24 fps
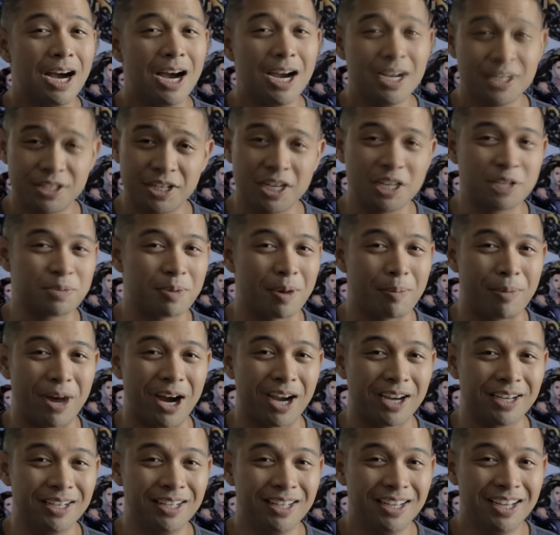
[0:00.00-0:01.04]
I changed my
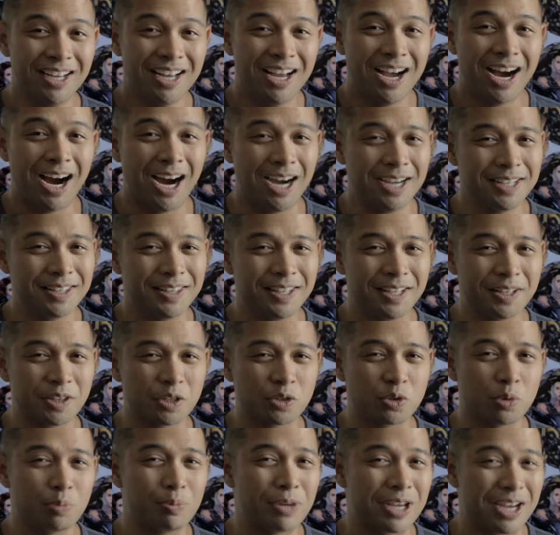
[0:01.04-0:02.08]
mind. I think
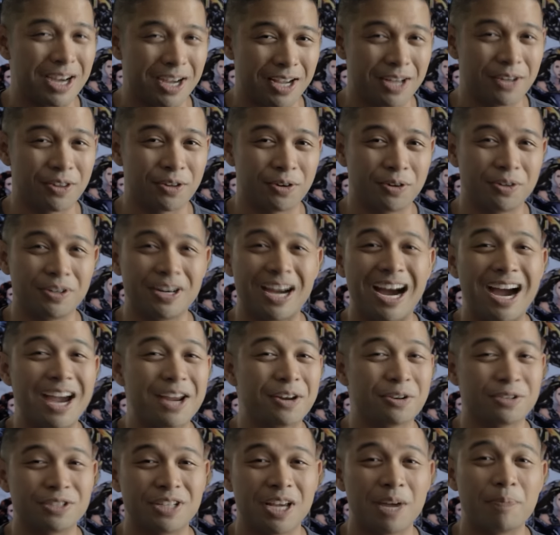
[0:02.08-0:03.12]
this will be either
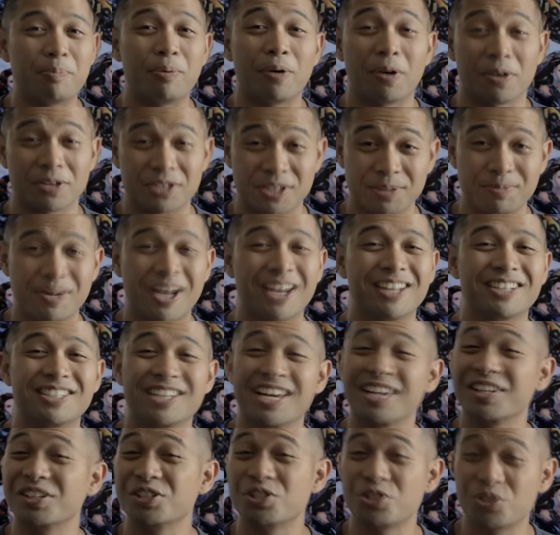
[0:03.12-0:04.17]
9 or 10 parts. I'm not
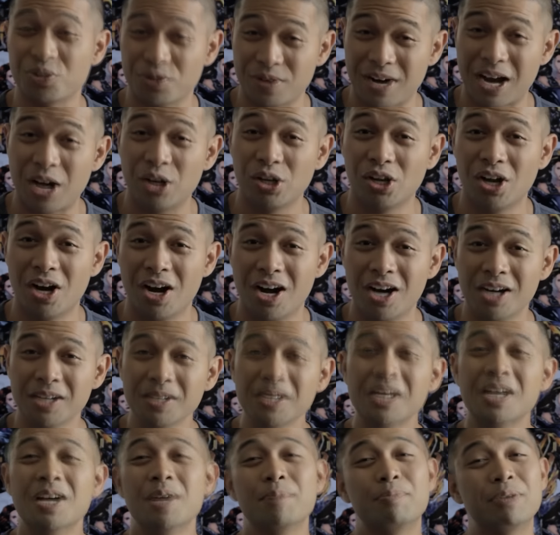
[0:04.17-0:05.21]
exactly sure how
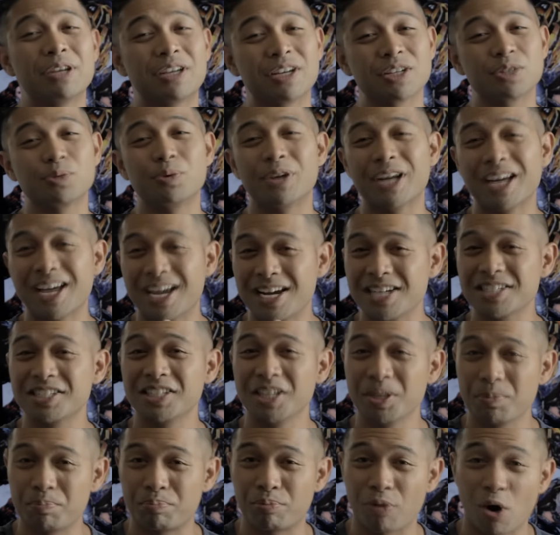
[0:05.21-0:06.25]
long, because when I
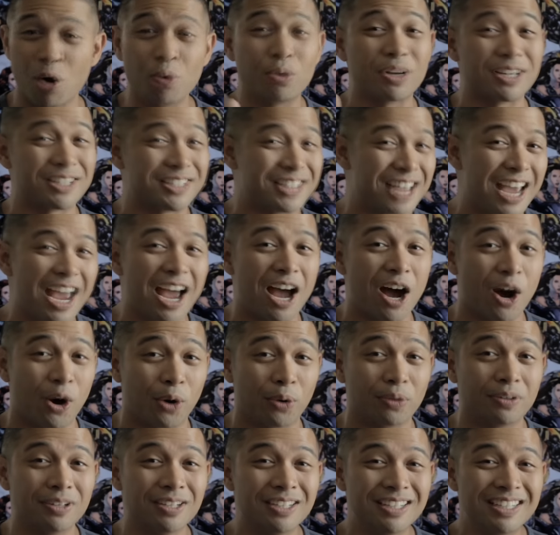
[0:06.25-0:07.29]
actually broke it
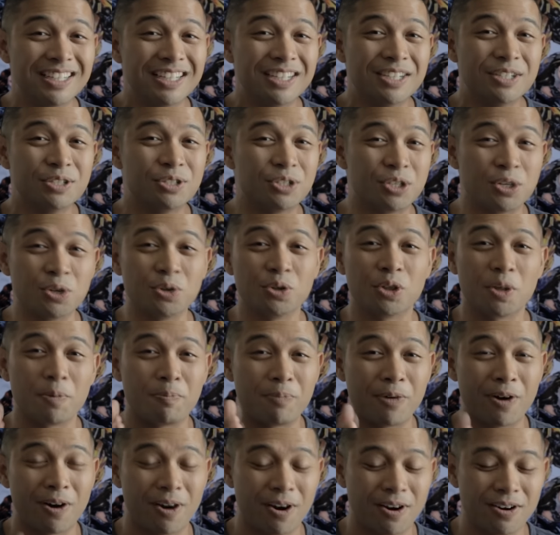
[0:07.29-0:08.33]
down to the
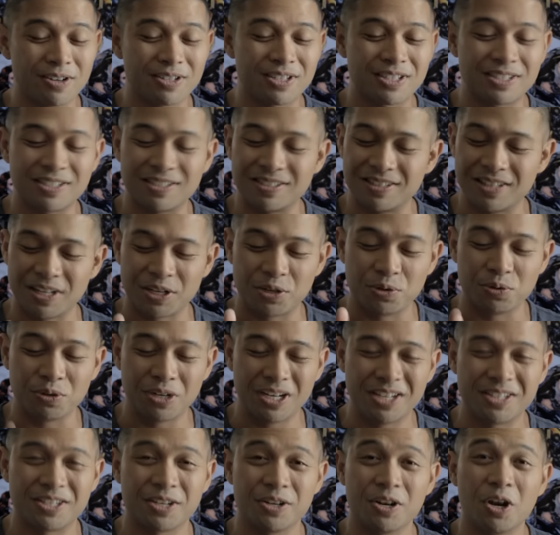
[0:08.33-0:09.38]
parts that you
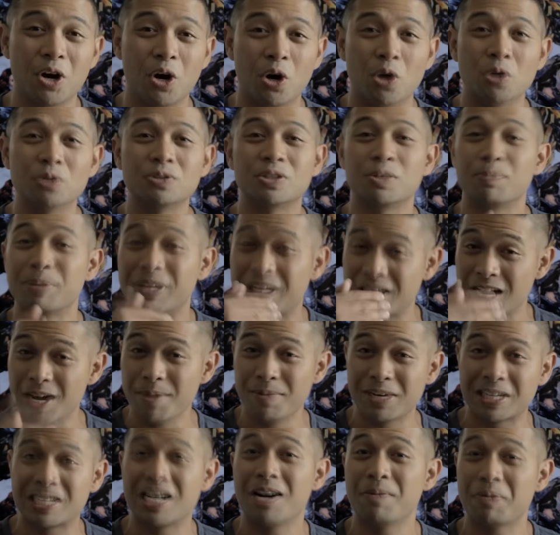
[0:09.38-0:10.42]
need to know to
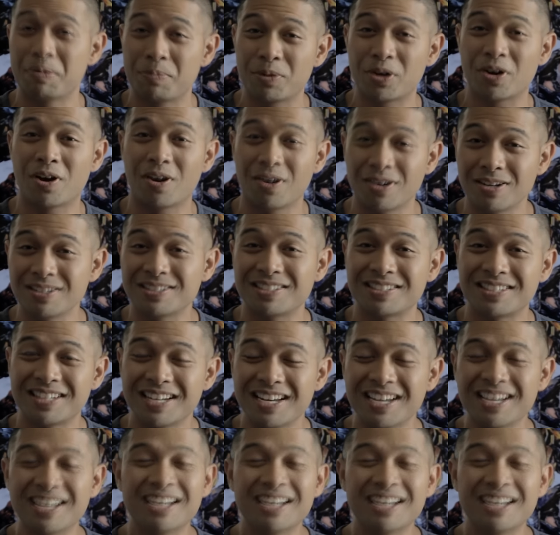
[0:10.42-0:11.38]
become a comic book artist,